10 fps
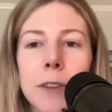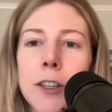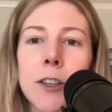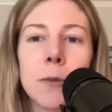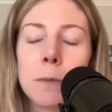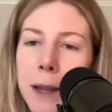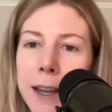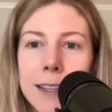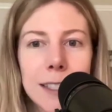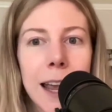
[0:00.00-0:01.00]
cute
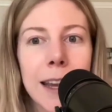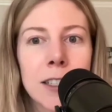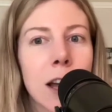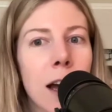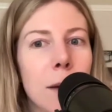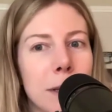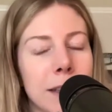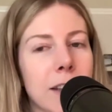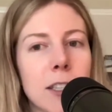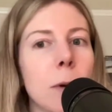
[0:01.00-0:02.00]
pink tank top and
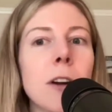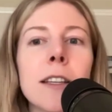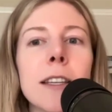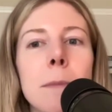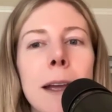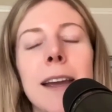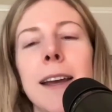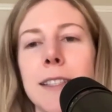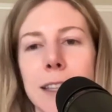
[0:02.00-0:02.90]
like sparkly pants,